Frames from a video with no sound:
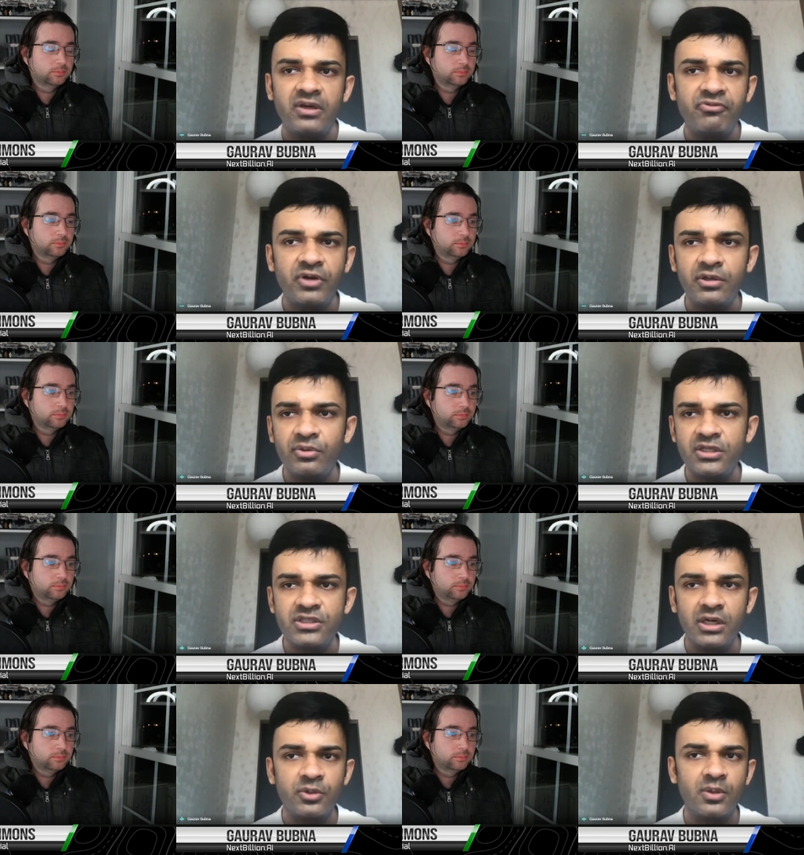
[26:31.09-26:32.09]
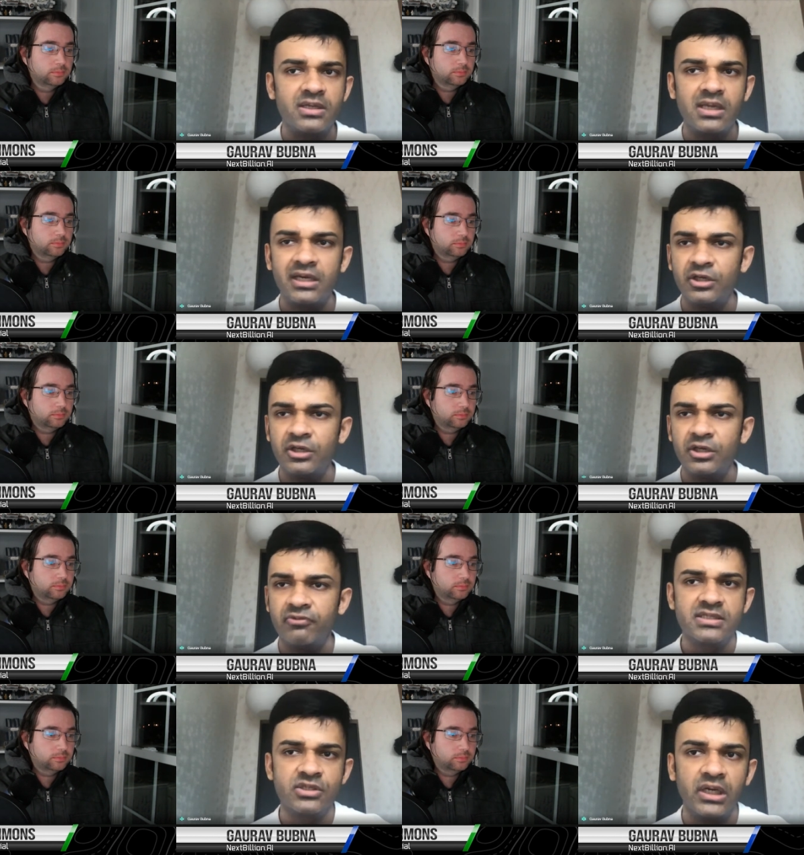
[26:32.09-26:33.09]
Speaker 1: feel free to reach out to any of
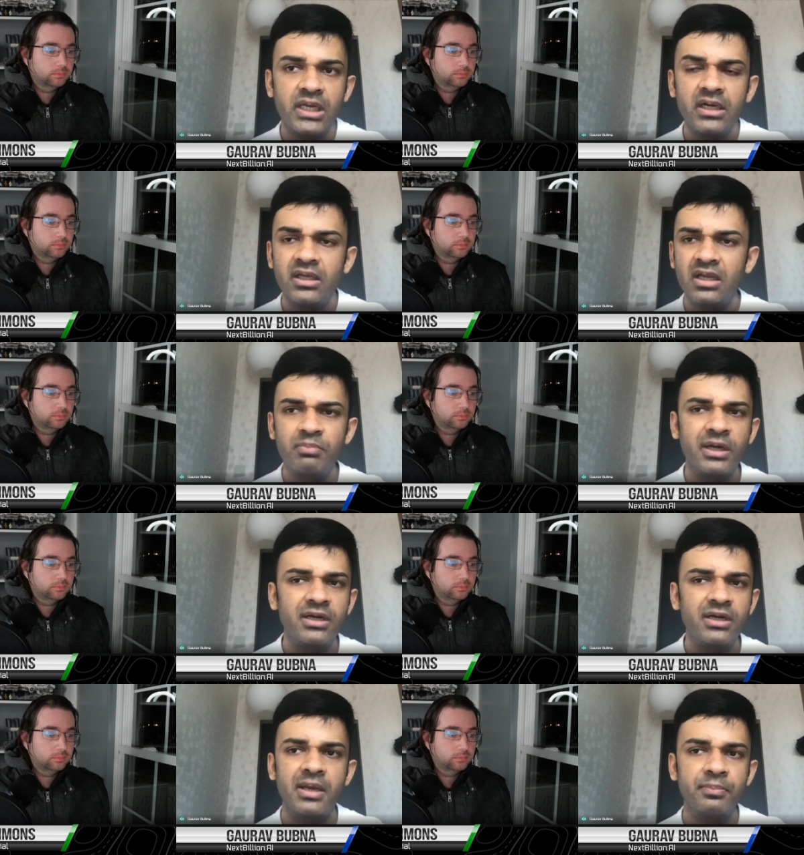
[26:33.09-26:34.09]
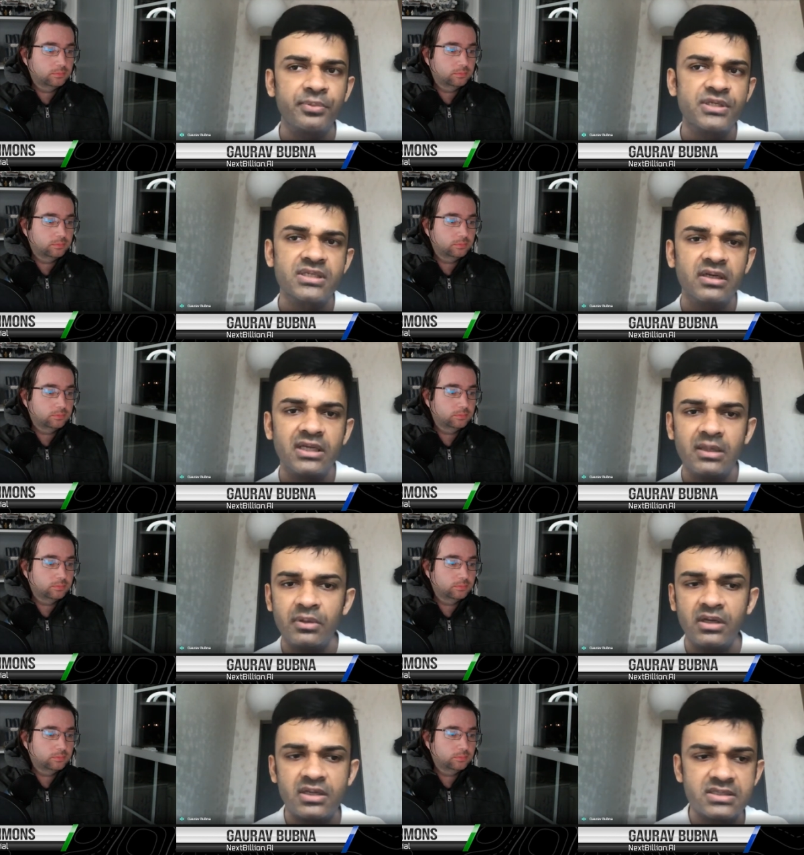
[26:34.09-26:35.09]
us on LinkedIn. But yeah, my personal
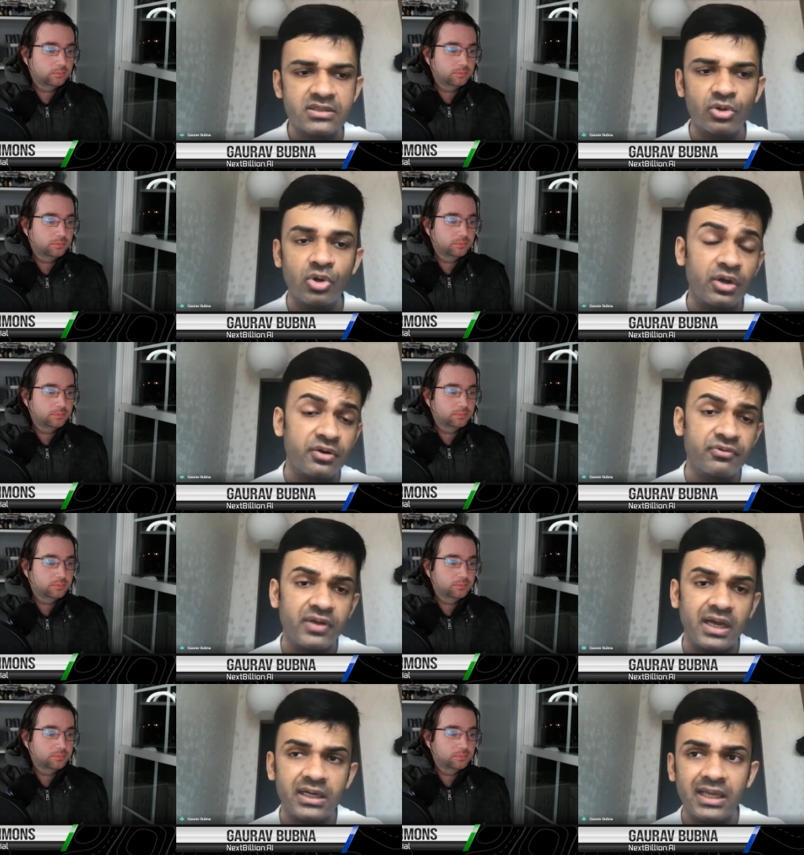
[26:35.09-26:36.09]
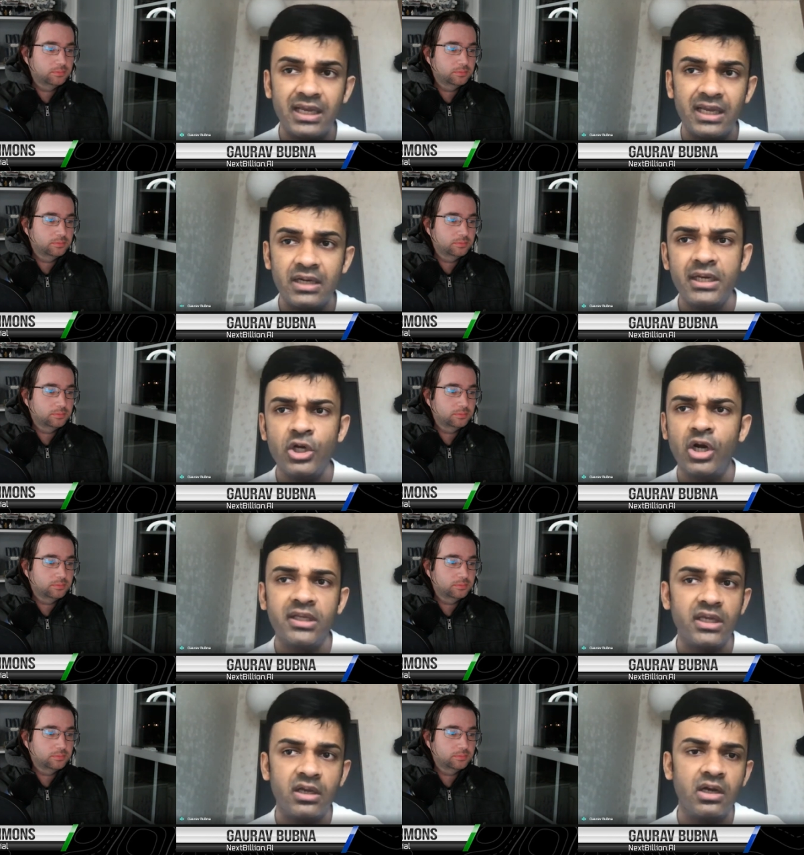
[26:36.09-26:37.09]
email is gaurav at
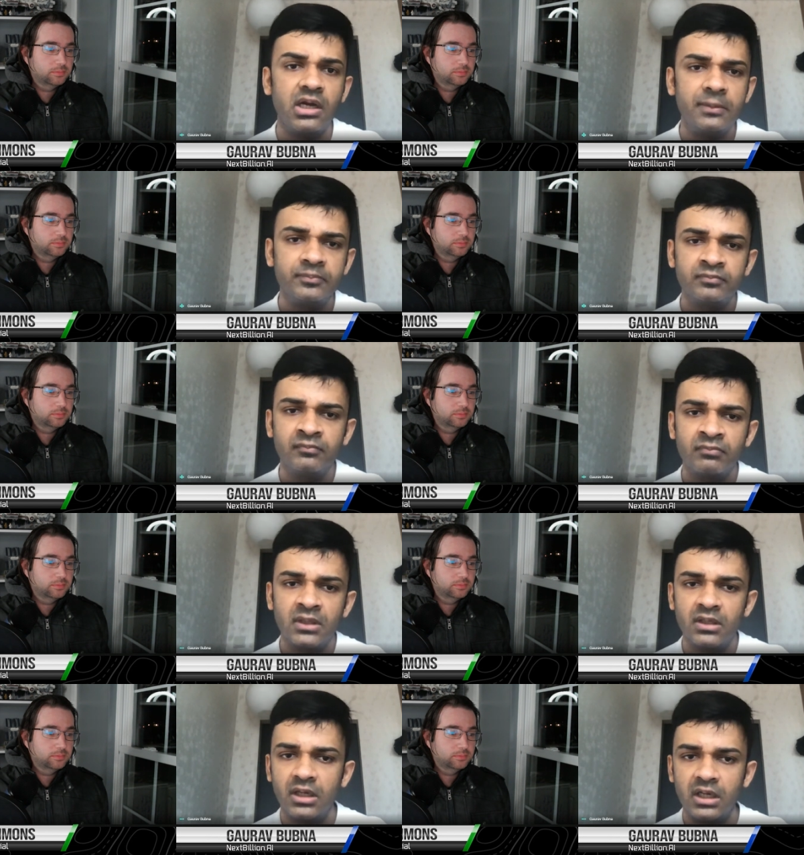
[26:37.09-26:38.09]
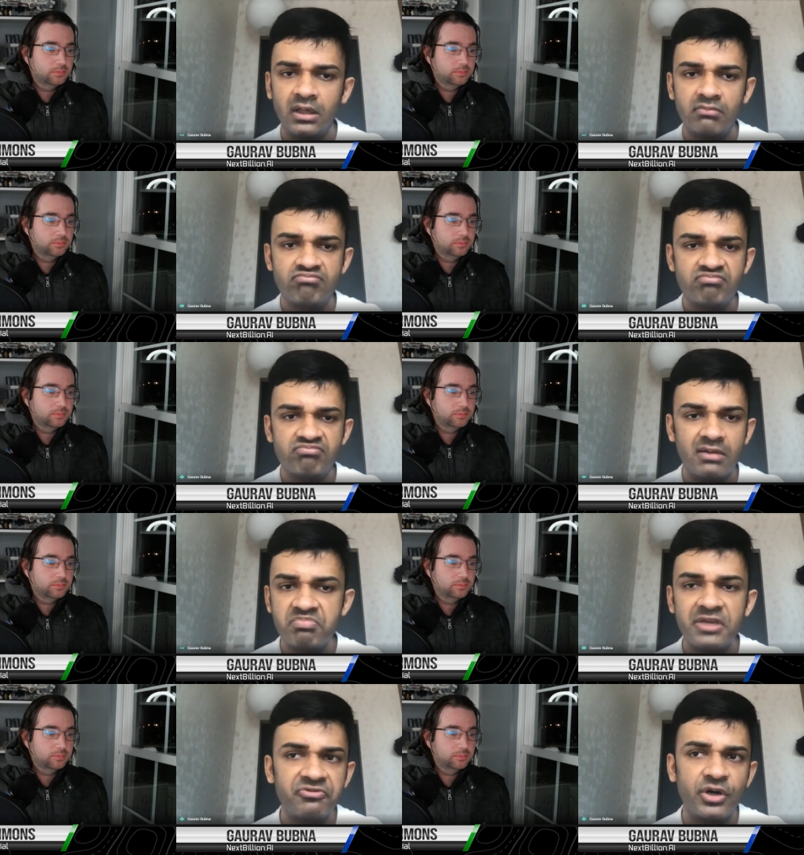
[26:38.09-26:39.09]
nb.ai, uh,
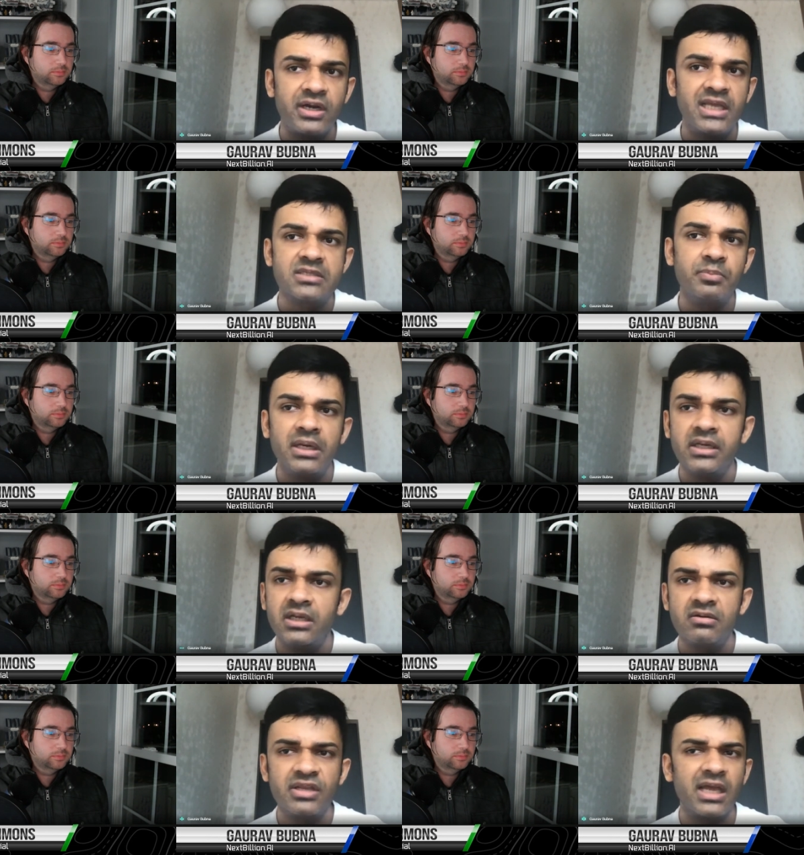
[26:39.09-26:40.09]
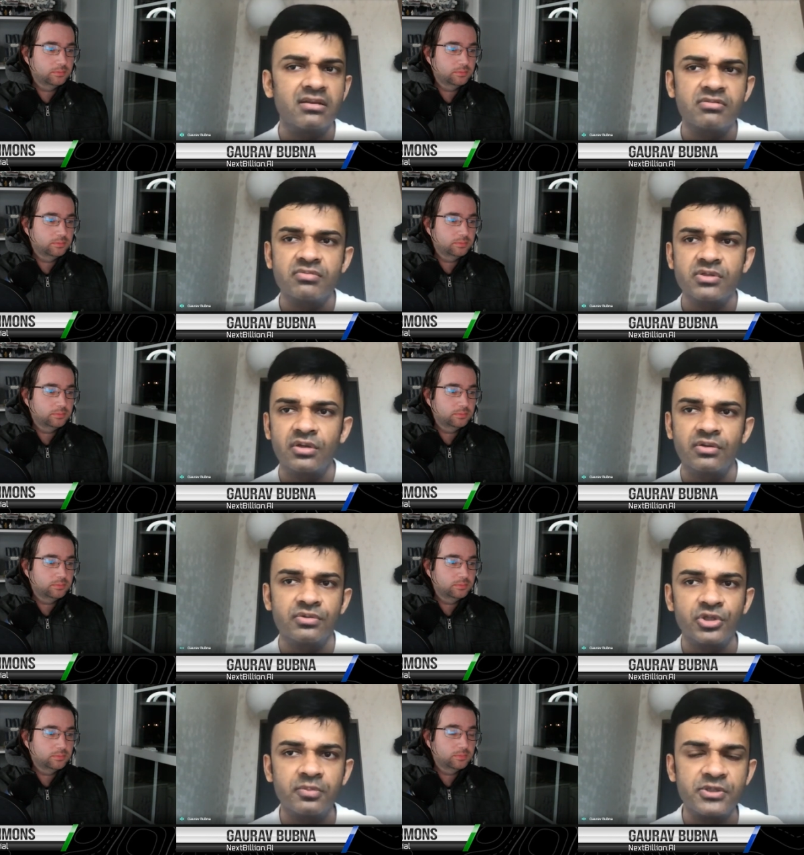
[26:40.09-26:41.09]
nb for next billion. Yeah, you know,
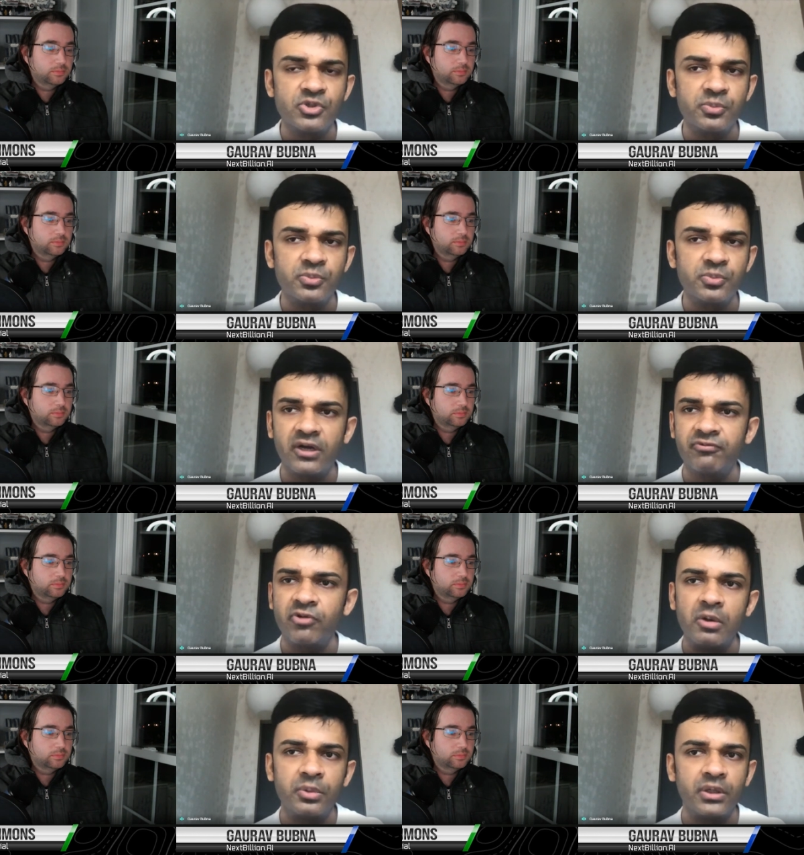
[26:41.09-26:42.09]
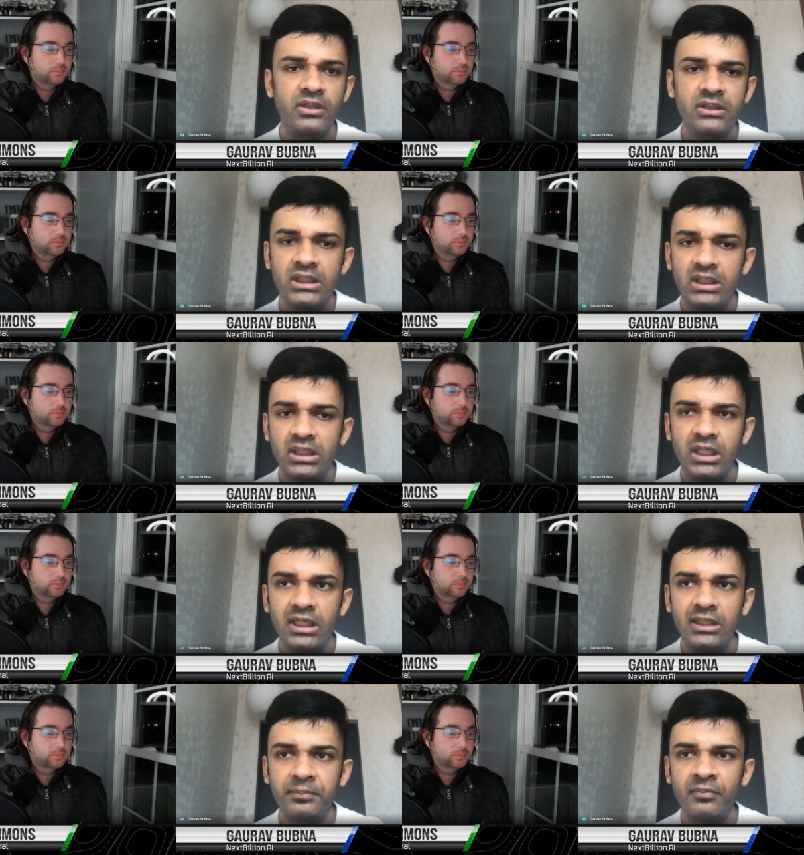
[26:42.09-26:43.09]
it should be super straightforward.
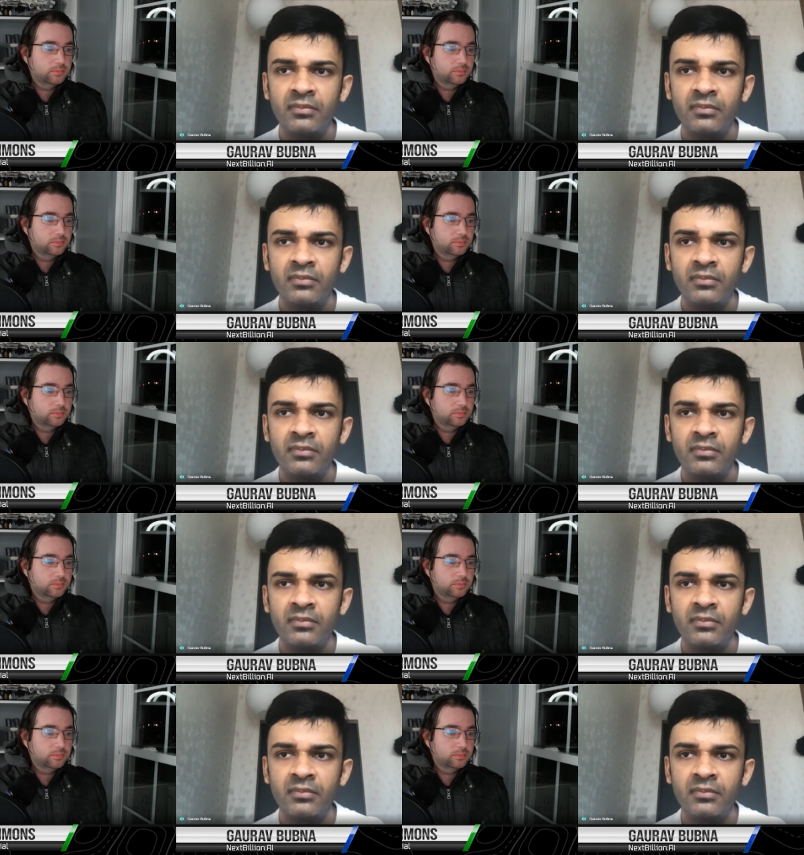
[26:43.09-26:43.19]
Uh,